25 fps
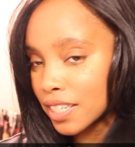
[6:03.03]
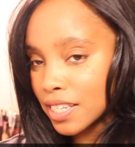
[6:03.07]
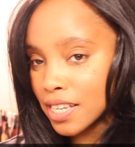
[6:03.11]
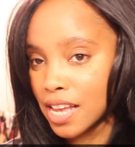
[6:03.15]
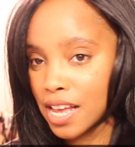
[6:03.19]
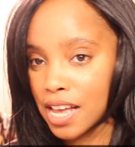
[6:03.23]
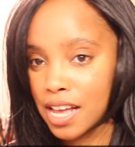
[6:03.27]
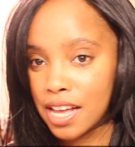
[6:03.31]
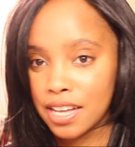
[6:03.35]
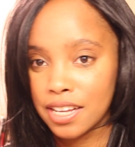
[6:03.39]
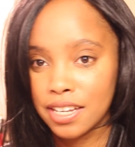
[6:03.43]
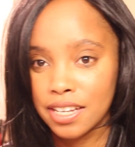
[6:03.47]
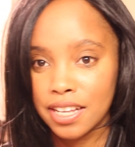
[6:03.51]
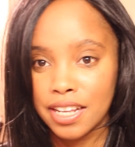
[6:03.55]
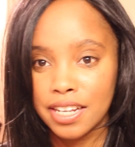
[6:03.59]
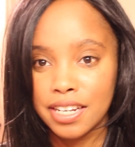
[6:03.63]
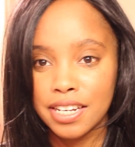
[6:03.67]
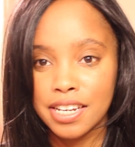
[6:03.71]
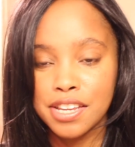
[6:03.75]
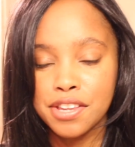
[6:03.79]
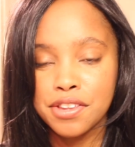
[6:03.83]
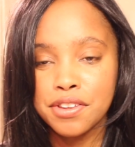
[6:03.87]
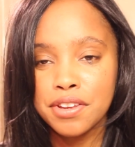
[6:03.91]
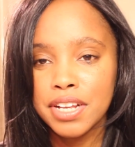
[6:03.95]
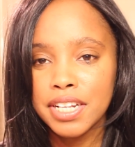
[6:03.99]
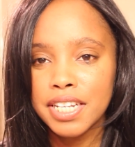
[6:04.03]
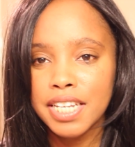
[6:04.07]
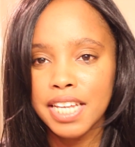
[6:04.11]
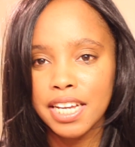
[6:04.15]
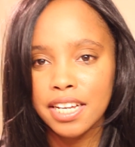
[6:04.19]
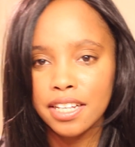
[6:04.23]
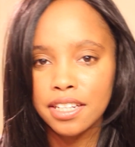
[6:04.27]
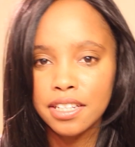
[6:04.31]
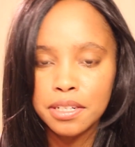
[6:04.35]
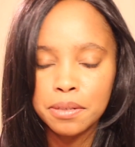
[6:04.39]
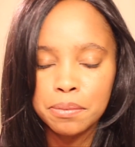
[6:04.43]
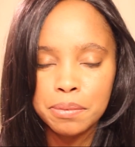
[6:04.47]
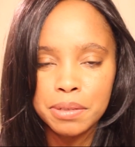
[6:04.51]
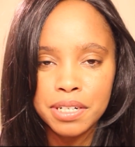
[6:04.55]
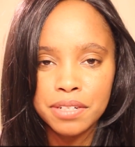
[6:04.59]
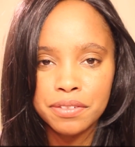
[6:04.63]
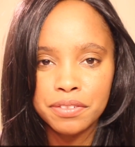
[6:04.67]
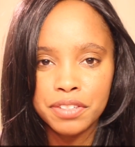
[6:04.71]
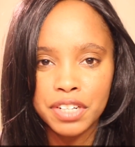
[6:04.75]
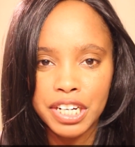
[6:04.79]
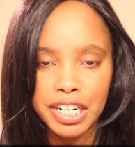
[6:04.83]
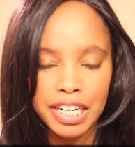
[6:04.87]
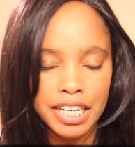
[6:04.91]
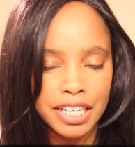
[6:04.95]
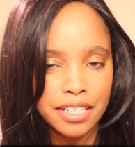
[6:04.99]
Yeah, and then you can take a little bit of
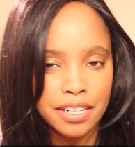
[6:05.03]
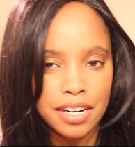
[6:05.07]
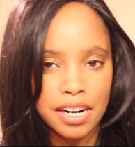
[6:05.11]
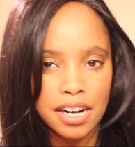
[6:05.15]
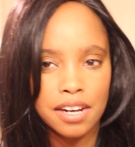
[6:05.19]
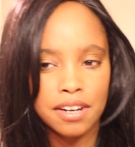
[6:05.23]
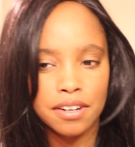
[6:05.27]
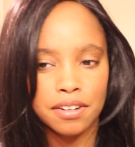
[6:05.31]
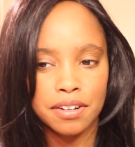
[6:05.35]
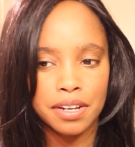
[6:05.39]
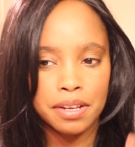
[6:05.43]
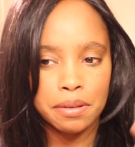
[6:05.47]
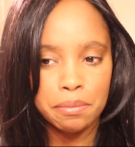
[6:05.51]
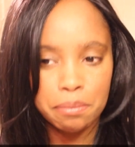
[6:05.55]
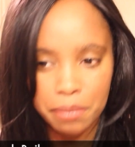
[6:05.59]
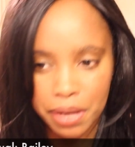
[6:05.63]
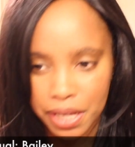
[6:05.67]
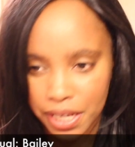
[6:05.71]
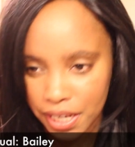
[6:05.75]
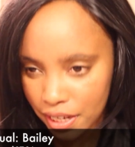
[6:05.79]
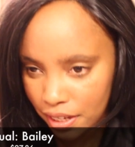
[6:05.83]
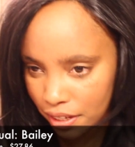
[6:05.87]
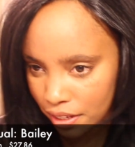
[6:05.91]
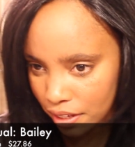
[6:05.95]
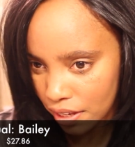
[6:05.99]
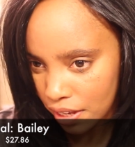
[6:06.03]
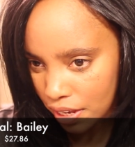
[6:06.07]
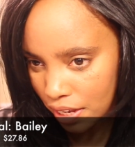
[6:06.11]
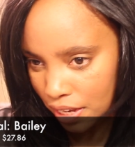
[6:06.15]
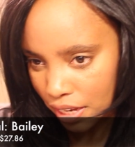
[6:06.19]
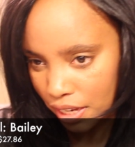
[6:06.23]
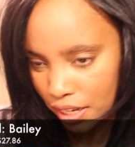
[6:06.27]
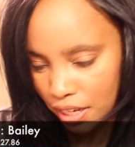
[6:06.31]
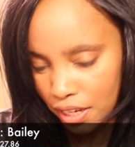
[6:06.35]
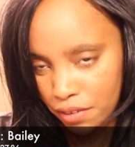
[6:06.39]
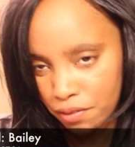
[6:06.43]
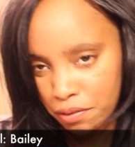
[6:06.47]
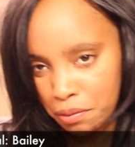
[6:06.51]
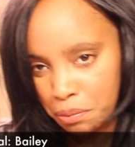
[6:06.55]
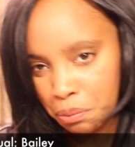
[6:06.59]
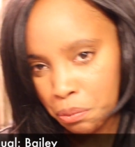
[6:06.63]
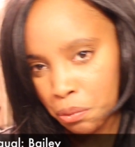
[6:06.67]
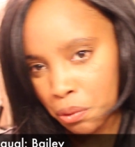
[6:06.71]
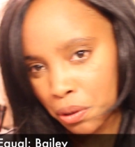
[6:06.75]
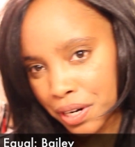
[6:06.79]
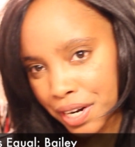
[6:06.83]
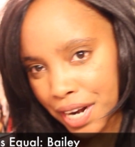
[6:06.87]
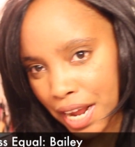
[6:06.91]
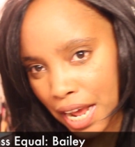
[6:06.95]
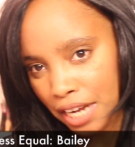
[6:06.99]
your hair out and make it even
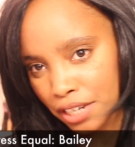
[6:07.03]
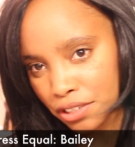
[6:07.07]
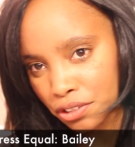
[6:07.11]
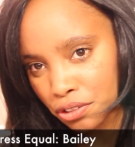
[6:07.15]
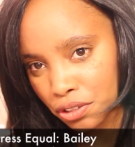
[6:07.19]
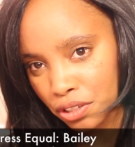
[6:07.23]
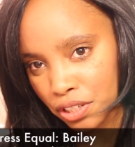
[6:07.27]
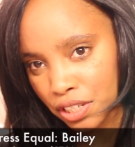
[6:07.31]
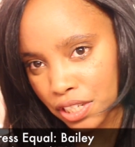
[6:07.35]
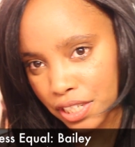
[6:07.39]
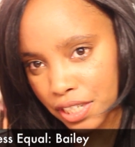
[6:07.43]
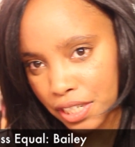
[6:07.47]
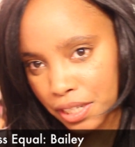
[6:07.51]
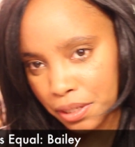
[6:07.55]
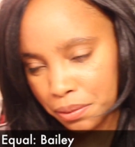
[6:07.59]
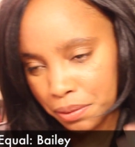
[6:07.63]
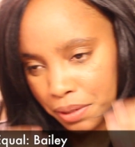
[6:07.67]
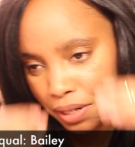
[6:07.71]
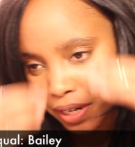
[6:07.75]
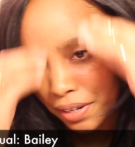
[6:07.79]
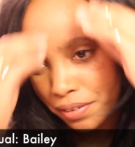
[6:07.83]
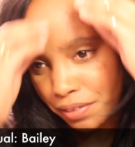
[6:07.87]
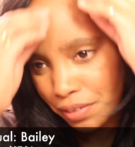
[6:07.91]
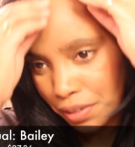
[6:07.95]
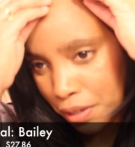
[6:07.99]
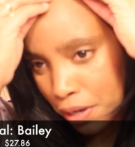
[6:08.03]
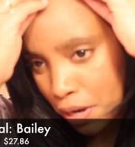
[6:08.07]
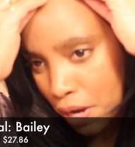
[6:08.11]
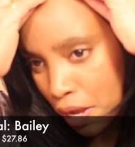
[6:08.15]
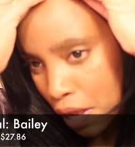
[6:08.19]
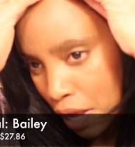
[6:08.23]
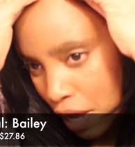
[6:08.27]
more natural looking, whatever.